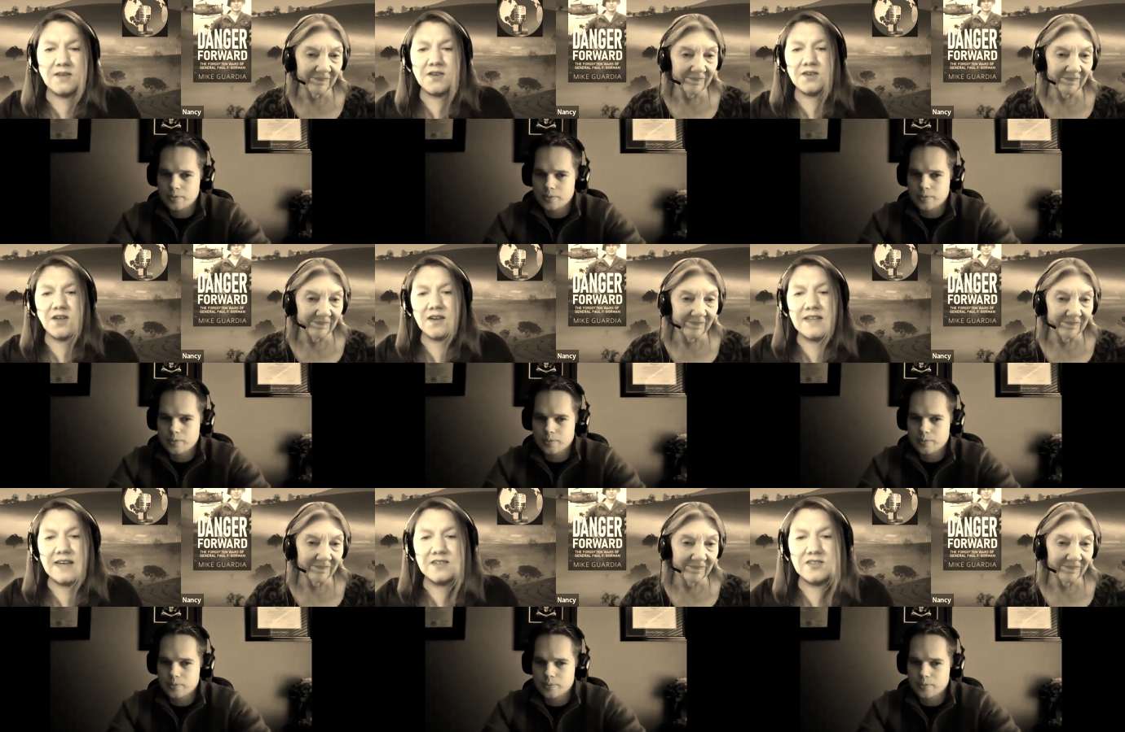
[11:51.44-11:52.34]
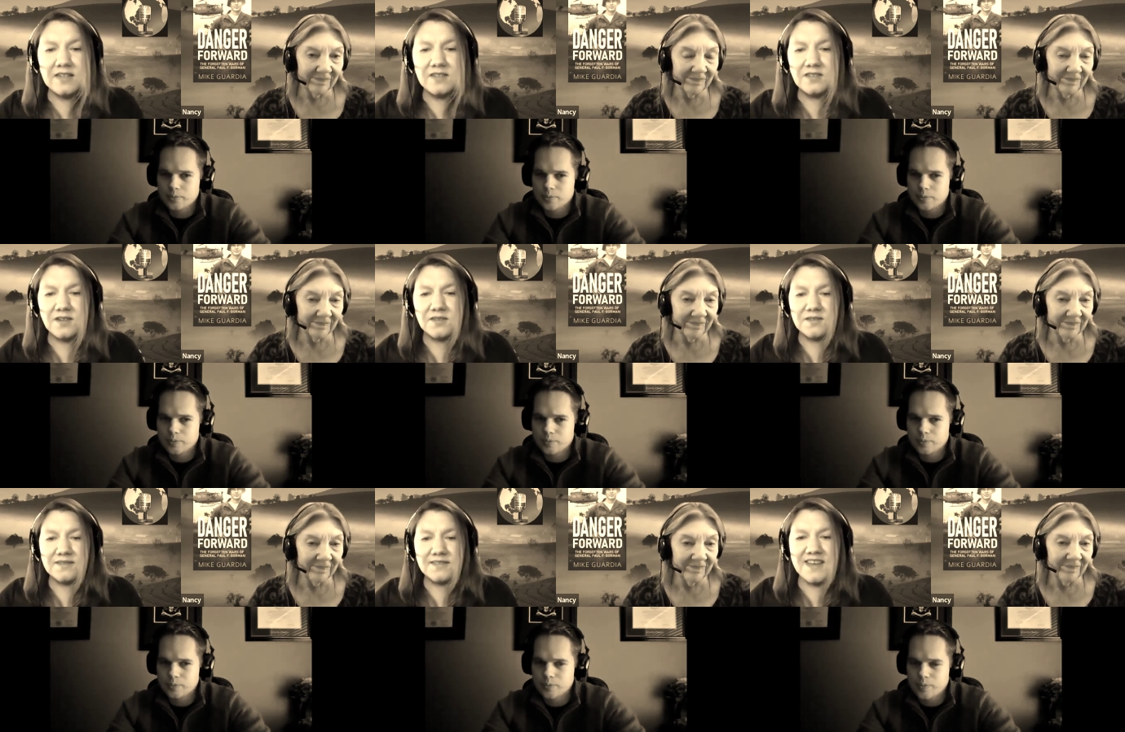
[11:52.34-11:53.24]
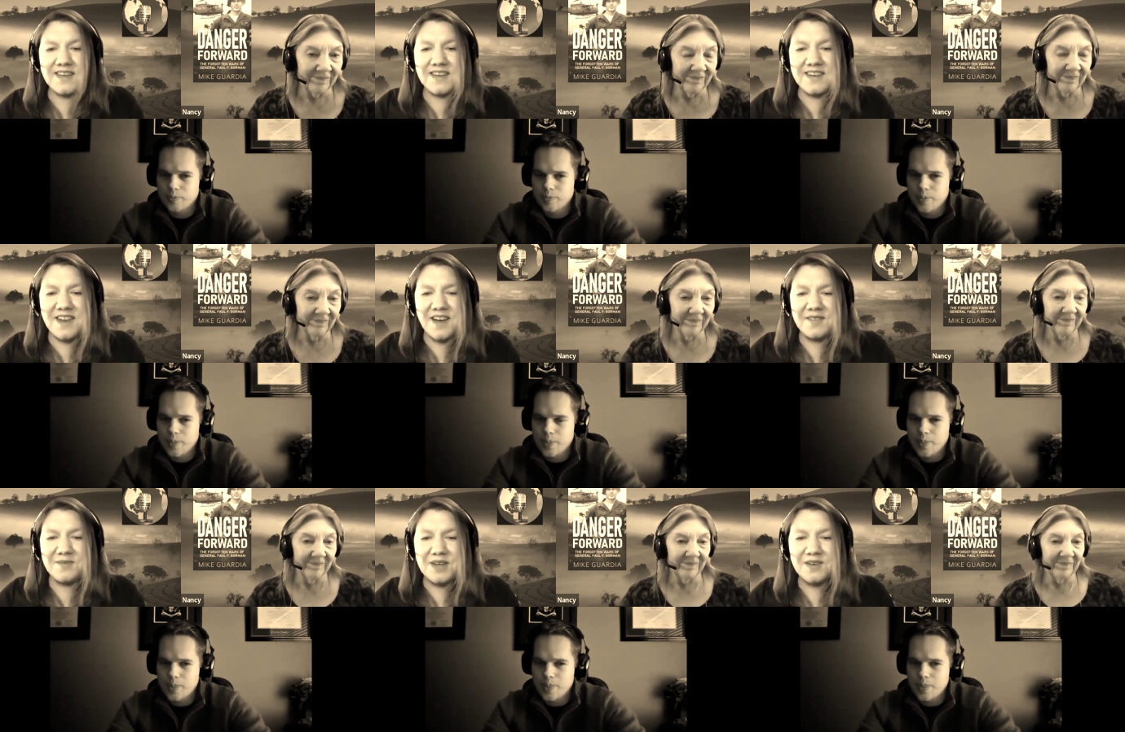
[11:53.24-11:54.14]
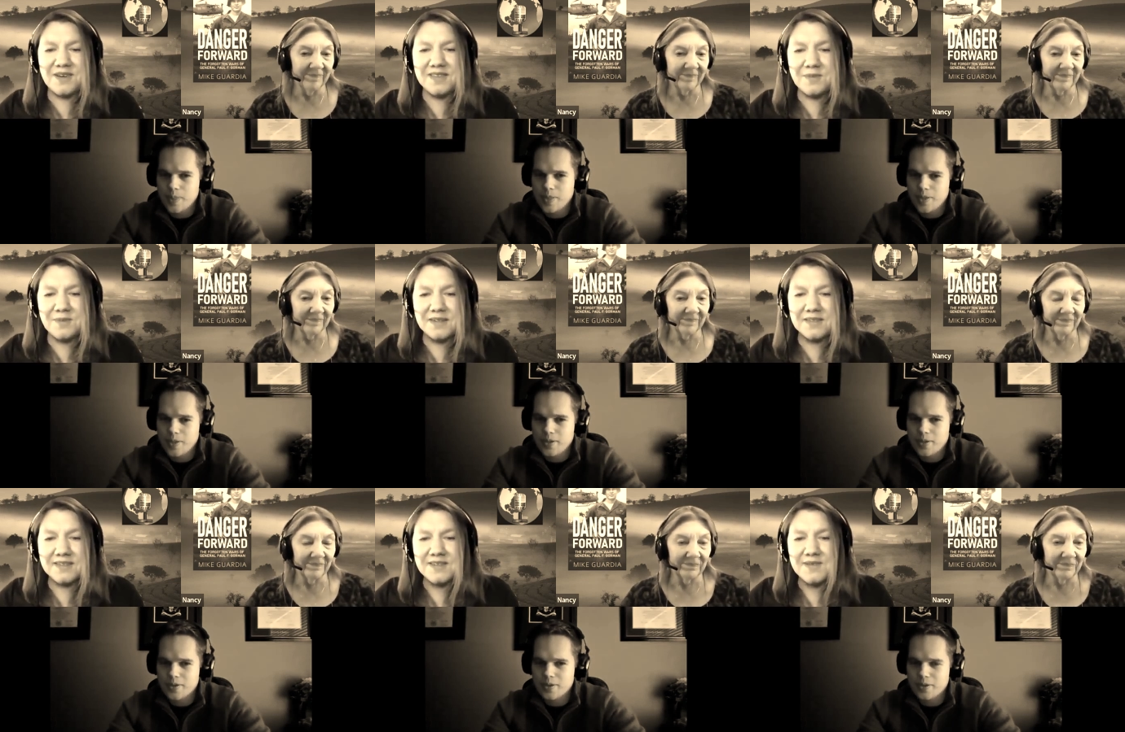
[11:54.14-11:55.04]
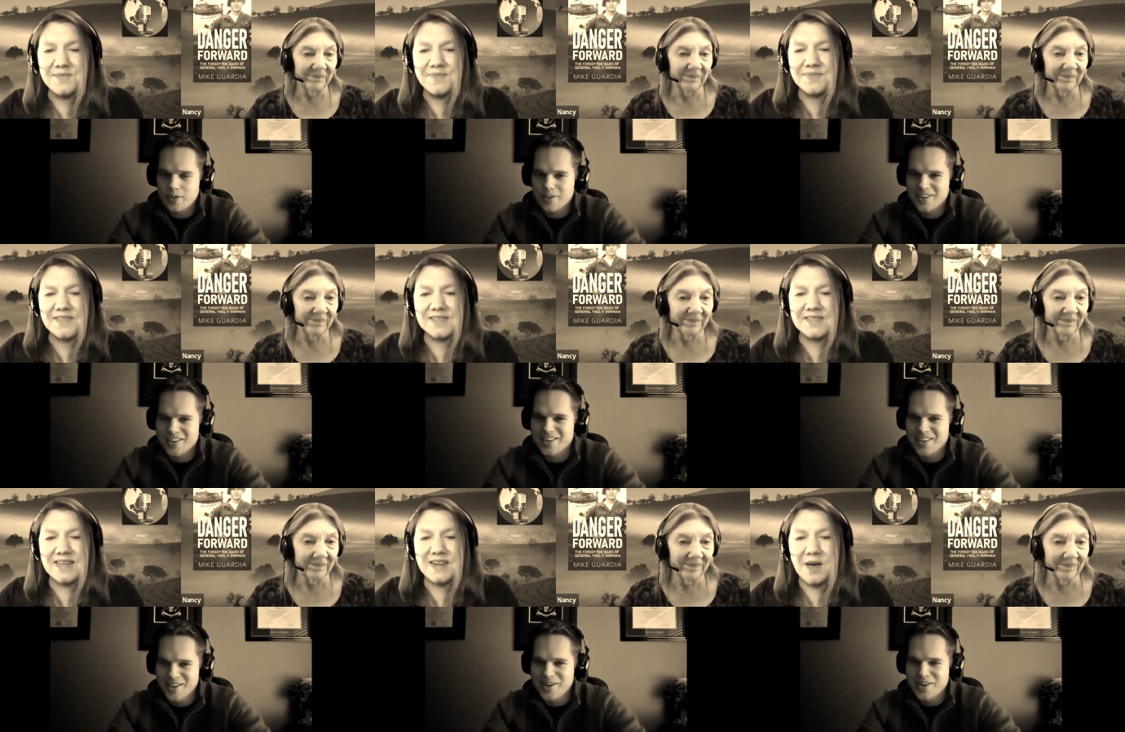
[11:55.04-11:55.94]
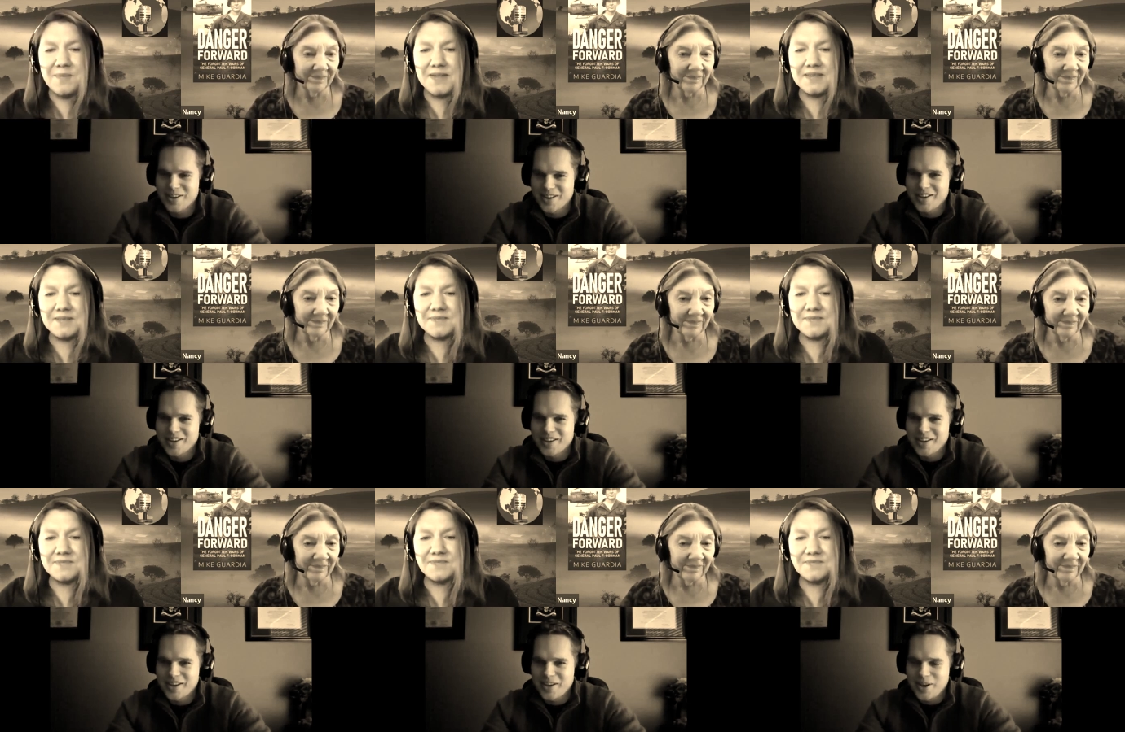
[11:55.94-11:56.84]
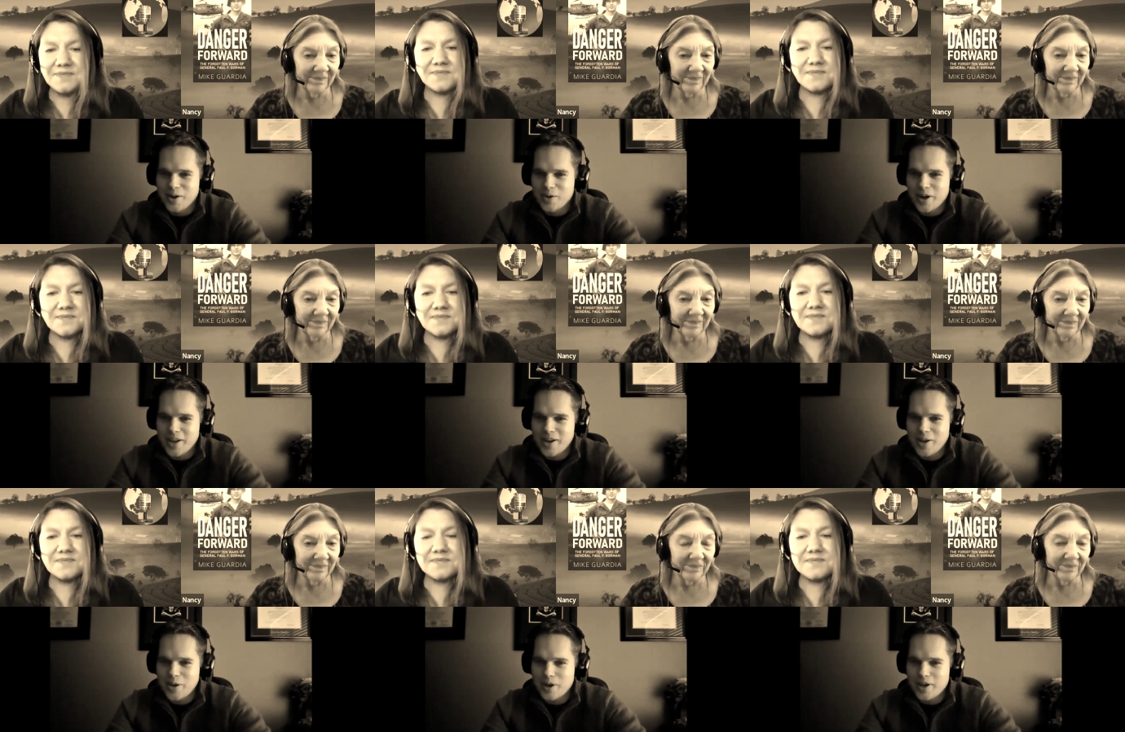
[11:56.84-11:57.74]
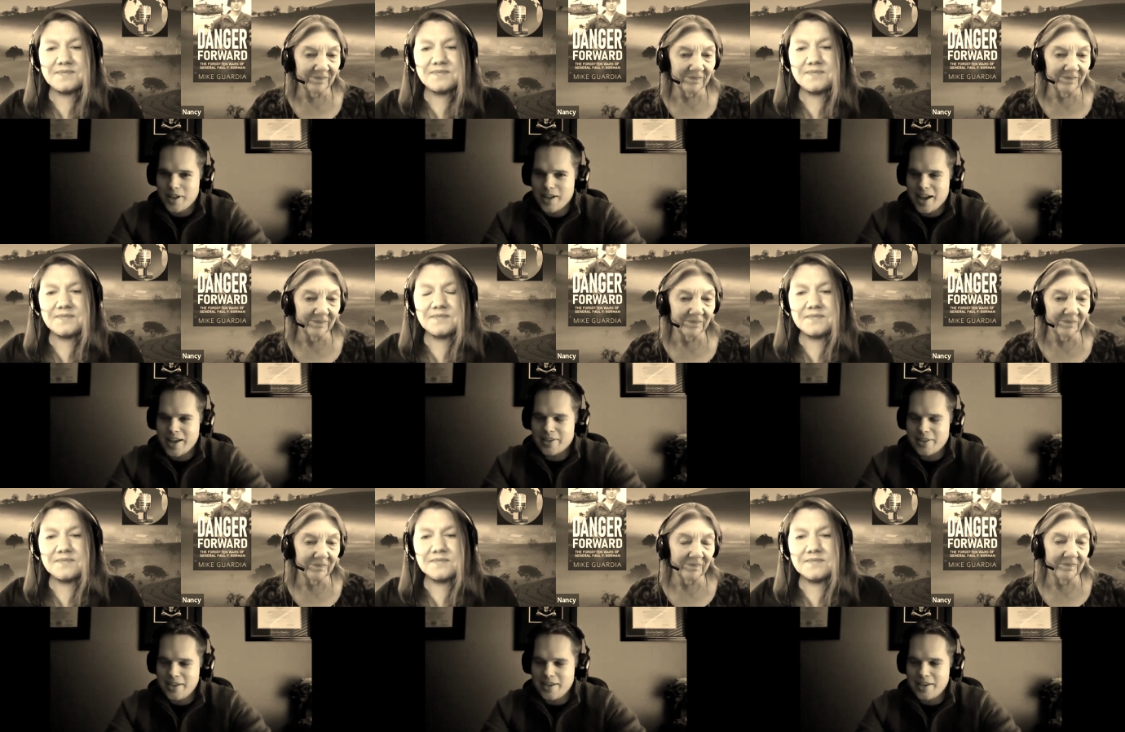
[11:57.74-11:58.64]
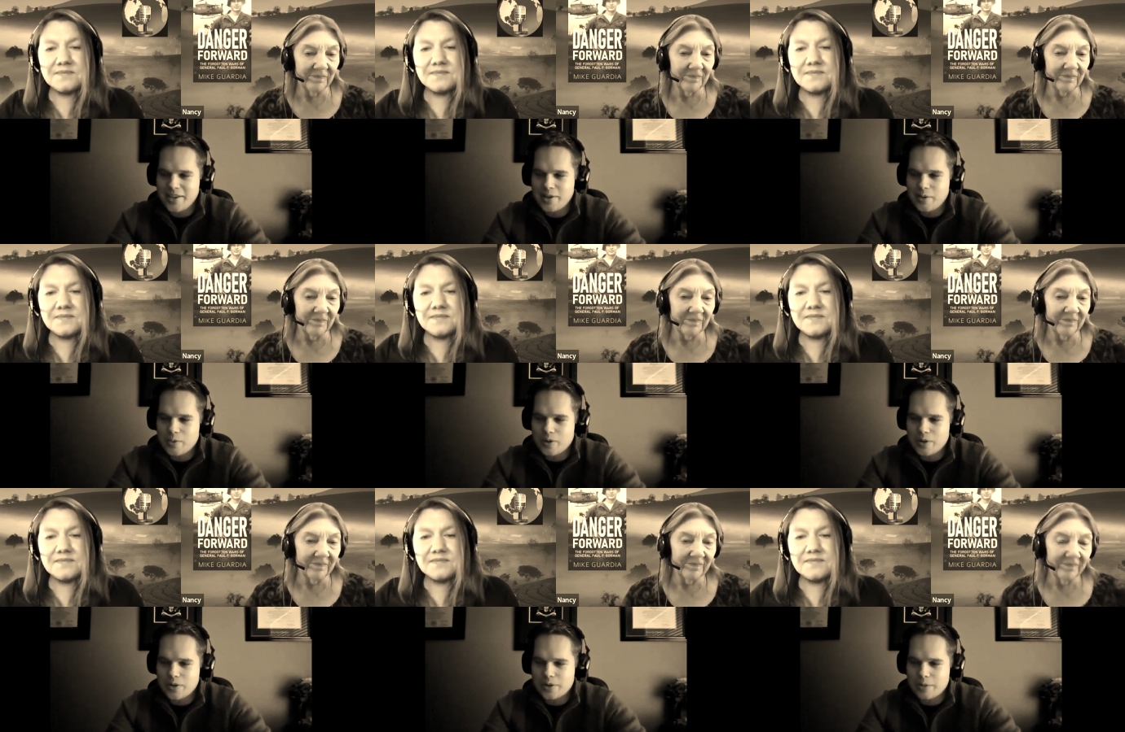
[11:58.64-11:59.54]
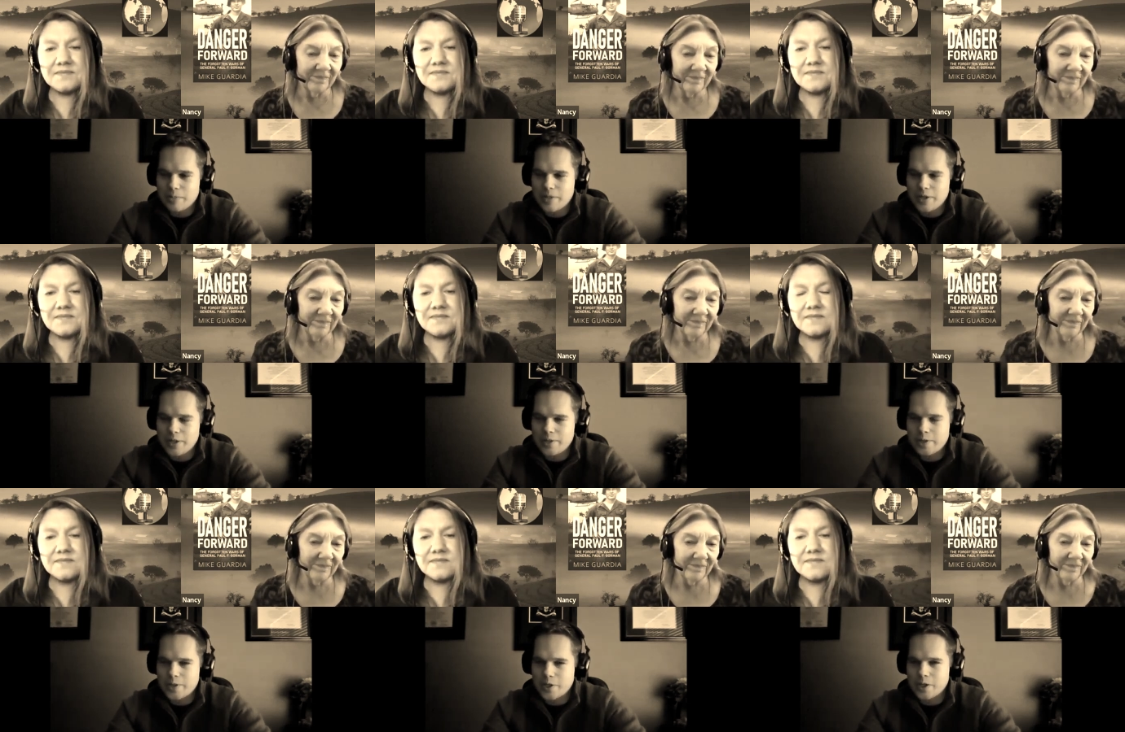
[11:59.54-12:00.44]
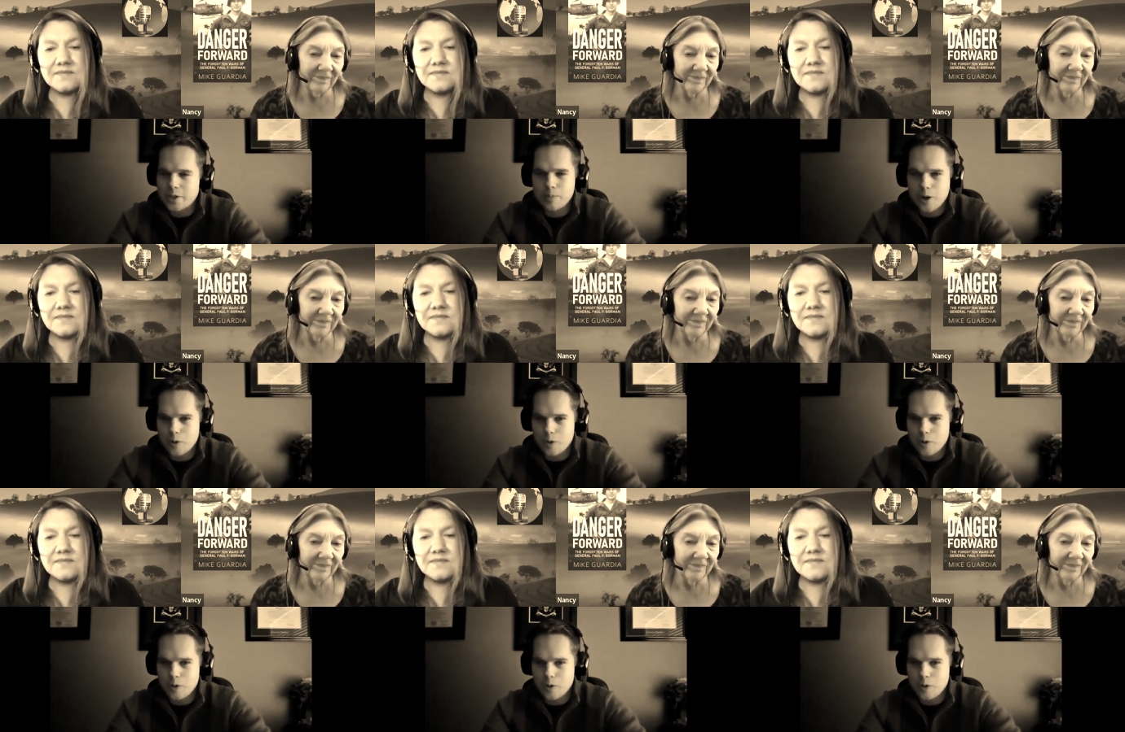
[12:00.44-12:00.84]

Speaker 1: no, you're not allowed to change. Don't, you know, recreate the wheel. Doesn't that happen?
Speaker 2: Right. Well, I think it was a bit easier to get the